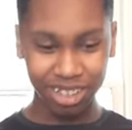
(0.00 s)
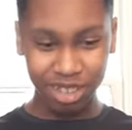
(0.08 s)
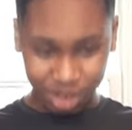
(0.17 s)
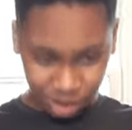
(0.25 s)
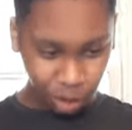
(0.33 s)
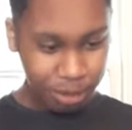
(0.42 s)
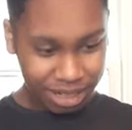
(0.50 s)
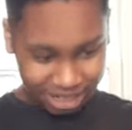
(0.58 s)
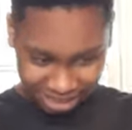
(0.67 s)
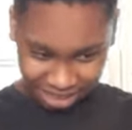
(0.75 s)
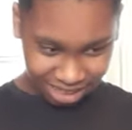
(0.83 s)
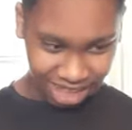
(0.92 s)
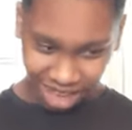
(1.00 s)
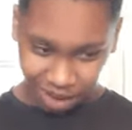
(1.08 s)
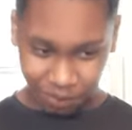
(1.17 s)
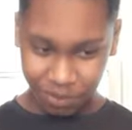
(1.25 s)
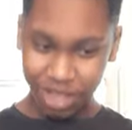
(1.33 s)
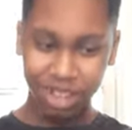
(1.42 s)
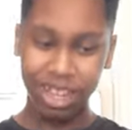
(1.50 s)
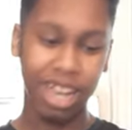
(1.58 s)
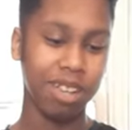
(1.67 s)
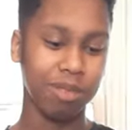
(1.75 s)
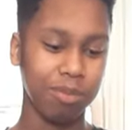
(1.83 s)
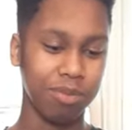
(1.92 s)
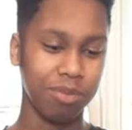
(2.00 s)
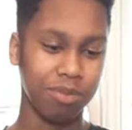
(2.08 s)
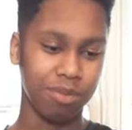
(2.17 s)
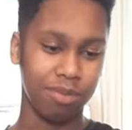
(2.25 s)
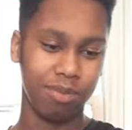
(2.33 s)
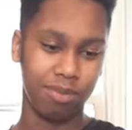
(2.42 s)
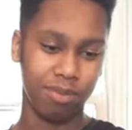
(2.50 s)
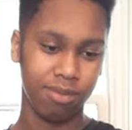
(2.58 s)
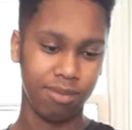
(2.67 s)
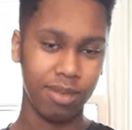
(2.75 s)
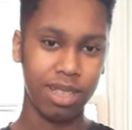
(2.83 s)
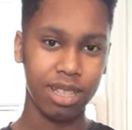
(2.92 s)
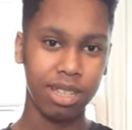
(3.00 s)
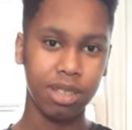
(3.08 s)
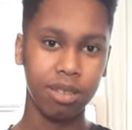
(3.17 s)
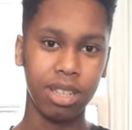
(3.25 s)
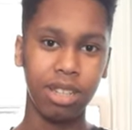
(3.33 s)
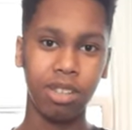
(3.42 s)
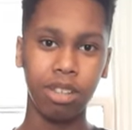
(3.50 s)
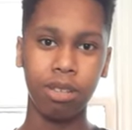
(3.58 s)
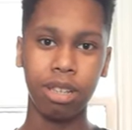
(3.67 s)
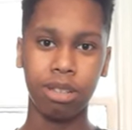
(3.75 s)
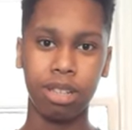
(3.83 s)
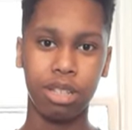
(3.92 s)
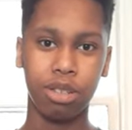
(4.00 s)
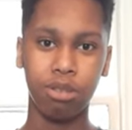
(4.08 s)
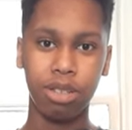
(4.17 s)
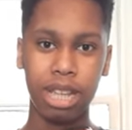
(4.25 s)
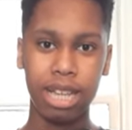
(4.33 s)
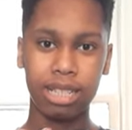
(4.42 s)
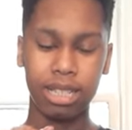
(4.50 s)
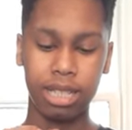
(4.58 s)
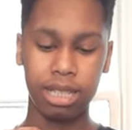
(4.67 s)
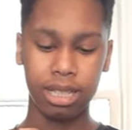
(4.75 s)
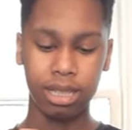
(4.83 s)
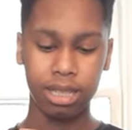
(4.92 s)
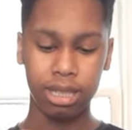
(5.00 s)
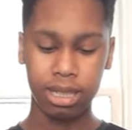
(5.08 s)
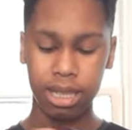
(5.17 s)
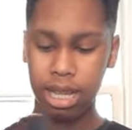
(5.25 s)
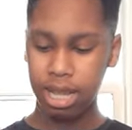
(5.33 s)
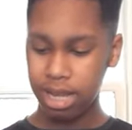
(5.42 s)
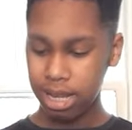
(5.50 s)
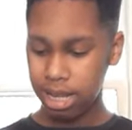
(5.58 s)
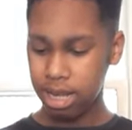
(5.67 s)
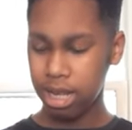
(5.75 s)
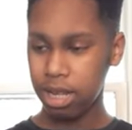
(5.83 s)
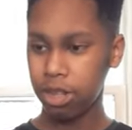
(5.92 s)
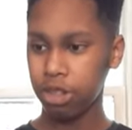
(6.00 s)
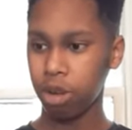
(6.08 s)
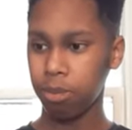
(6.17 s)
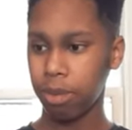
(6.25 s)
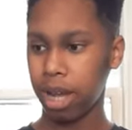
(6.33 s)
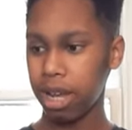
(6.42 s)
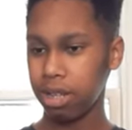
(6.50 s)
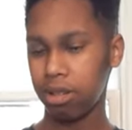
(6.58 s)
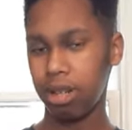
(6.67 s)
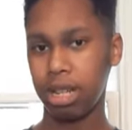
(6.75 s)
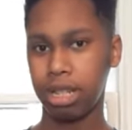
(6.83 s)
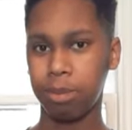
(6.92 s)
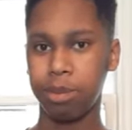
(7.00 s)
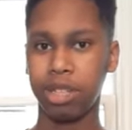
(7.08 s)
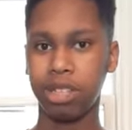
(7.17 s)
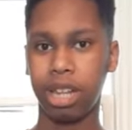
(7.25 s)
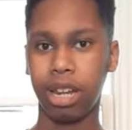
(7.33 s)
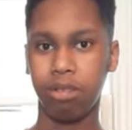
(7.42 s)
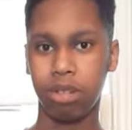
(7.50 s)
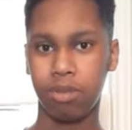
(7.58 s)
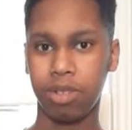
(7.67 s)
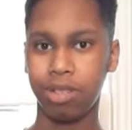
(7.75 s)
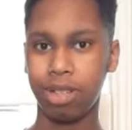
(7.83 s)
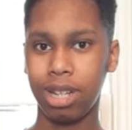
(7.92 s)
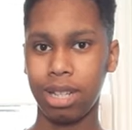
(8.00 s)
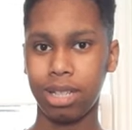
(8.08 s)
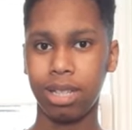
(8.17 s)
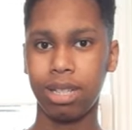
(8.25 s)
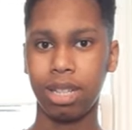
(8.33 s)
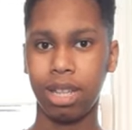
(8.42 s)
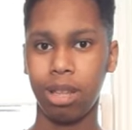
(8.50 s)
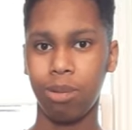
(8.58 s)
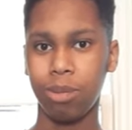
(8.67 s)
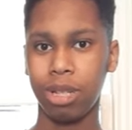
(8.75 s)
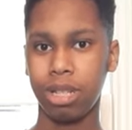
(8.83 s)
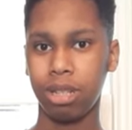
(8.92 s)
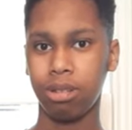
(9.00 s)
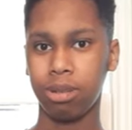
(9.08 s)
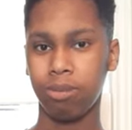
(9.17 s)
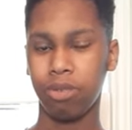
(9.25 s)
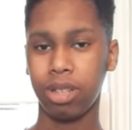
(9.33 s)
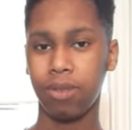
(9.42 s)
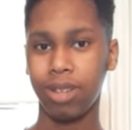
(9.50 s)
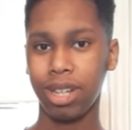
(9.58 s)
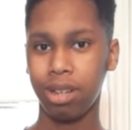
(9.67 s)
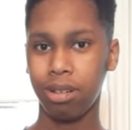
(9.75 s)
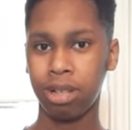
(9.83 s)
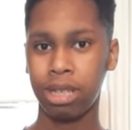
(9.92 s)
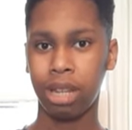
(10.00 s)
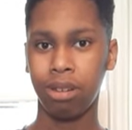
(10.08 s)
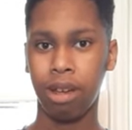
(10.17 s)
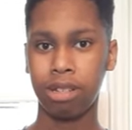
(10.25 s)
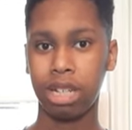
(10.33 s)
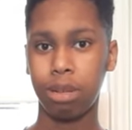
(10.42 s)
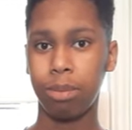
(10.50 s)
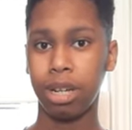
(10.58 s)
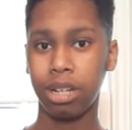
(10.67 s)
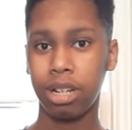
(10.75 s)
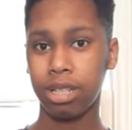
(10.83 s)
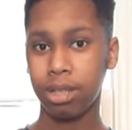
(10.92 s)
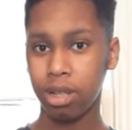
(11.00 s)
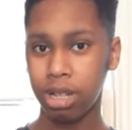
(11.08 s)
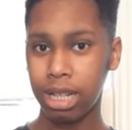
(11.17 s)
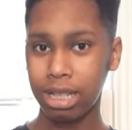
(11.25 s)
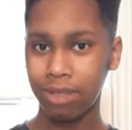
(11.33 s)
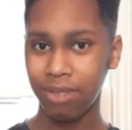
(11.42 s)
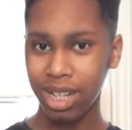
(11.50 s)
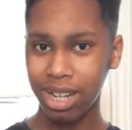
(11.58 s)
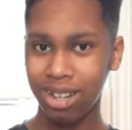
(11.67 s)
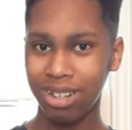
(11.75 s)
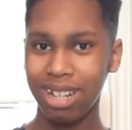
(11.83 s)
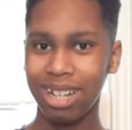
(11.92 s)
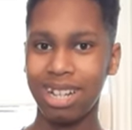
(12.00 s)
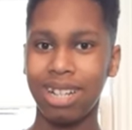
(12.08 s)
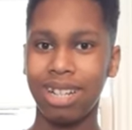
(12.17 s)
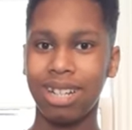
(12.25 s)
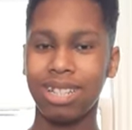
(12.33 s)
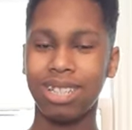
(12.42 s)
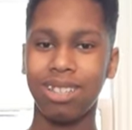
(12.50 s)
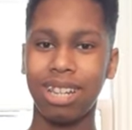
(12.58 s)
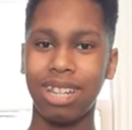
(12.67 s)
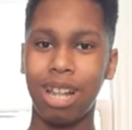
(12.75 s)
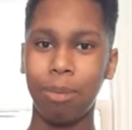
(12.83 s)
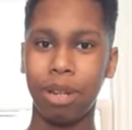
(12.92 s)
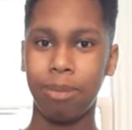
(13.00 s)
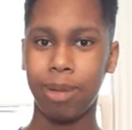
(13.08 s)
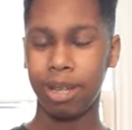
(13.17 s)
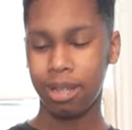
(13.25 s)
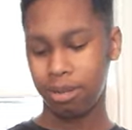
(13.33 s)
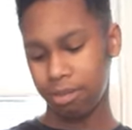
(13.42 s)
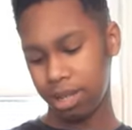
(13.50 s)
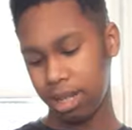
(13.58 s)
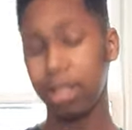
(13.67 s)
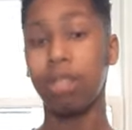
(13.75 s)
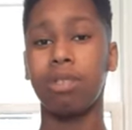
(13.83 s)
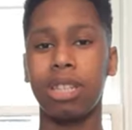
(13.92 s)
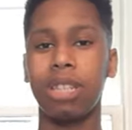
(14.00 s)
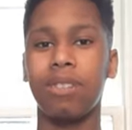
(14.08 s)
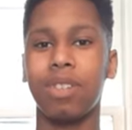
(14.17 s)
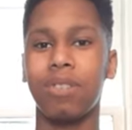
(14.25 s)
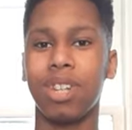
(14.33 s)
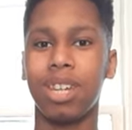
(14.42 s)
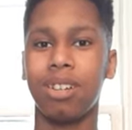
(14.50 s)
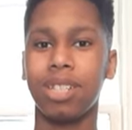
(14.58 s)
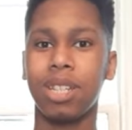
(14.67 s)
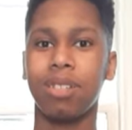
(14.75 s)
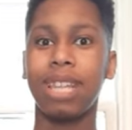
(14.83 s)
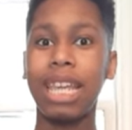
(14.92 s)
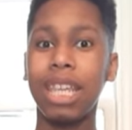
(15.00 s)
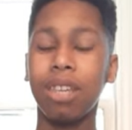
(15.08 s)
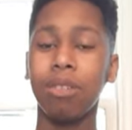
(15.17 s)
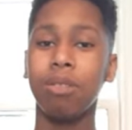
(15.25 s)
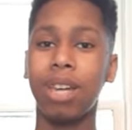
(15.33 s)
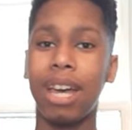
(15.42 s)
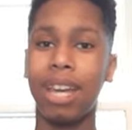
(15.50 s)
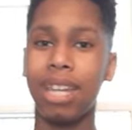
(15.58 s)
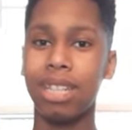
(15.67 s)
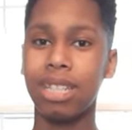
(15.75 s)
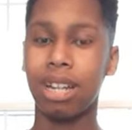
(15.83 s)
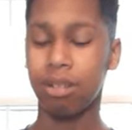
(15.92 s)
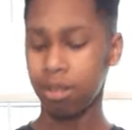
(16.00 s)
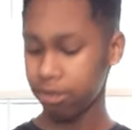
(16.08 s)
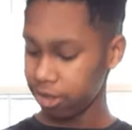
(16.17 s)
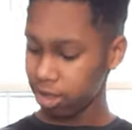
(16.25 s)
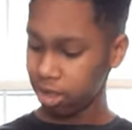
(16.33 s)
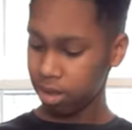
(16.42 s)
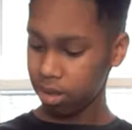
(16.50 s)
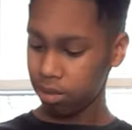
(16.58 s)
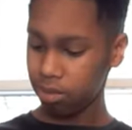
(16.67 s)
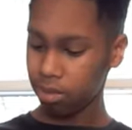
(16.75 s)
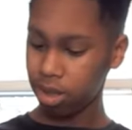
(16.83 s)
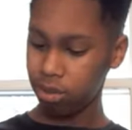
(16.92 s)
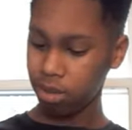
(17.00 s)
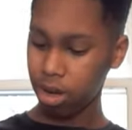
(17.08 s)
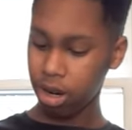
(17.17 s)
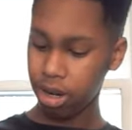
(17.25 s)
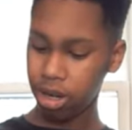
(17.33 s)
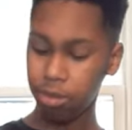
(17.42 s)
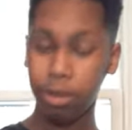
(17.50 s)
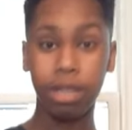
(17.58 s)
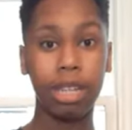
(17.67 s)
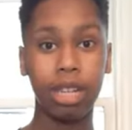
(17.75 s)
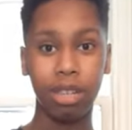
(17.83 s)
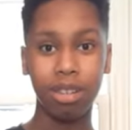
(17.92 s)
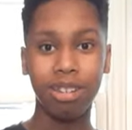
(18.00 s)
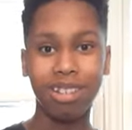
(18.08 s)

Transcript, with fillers: There's so much stuff. Okay, so these are 2DS's. Uh, these aren't my 2DSs, but these are Canon Pictures 2DSs. They allowed me to use them for the video because they knew I was going to make an Nintendo collection video. So they allowed me to make them, uh, use these for the video. So thank you, you guys. I don't know where you are, but thank you.